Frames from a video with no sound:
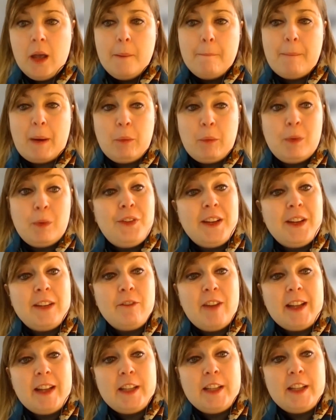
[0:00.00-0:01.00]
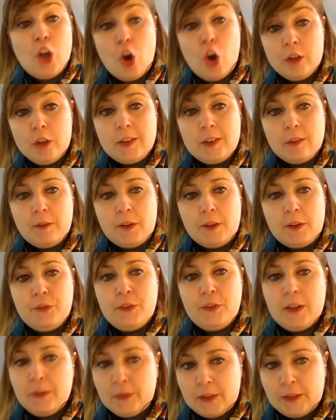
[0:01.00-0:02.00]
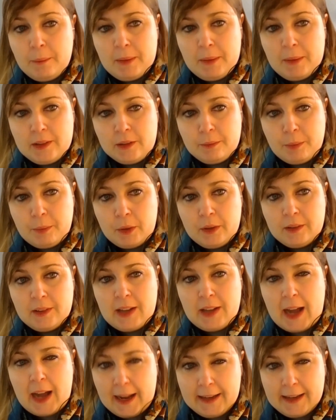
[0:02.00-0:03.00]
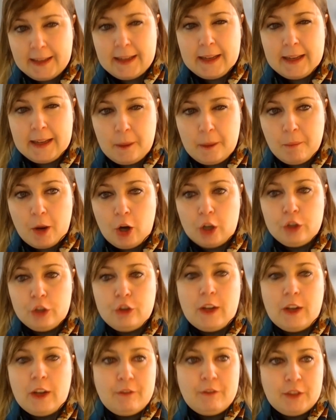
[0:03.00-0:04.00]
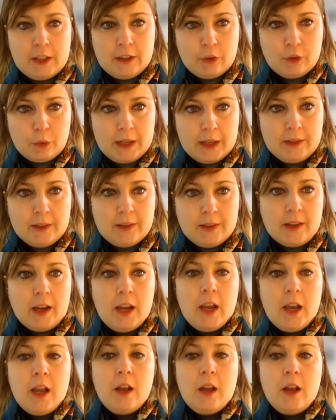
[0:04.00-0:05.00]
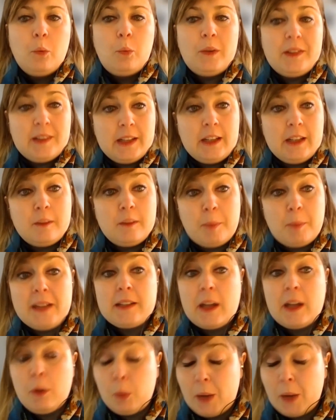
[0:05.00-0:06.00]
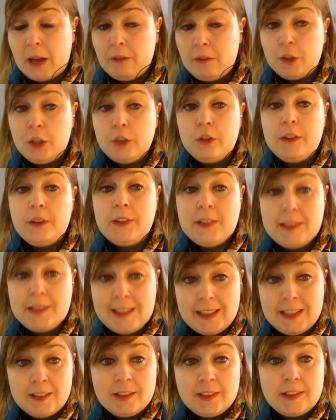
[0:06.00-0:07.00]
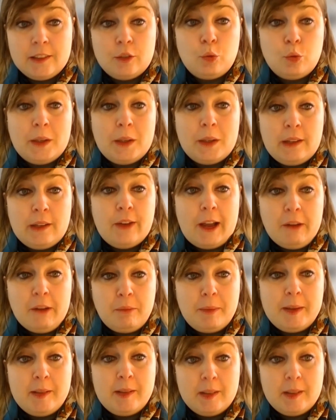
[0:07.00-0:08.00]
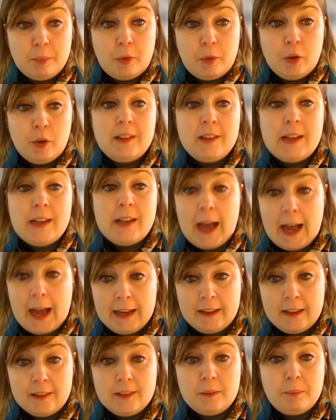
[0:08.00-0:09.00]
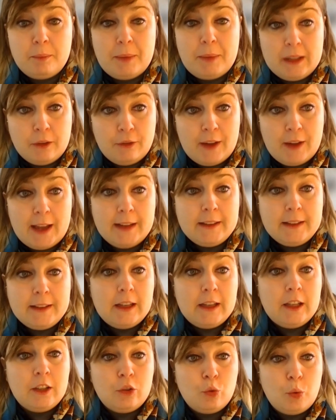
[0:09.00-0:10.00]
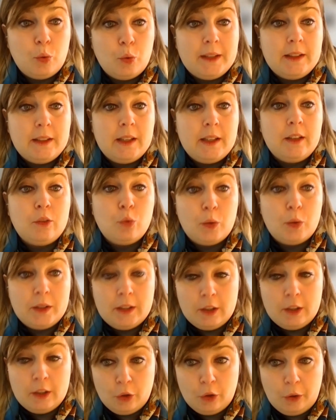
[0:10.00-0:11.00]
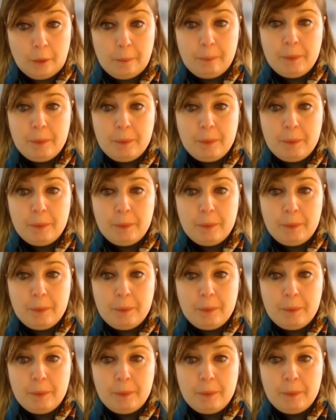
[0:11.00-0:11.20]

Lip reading: But we think that the odds of a 50 basis points hike in March have decreased. We still expect, however, 6 25 basis points hikes by the Fed in 2022.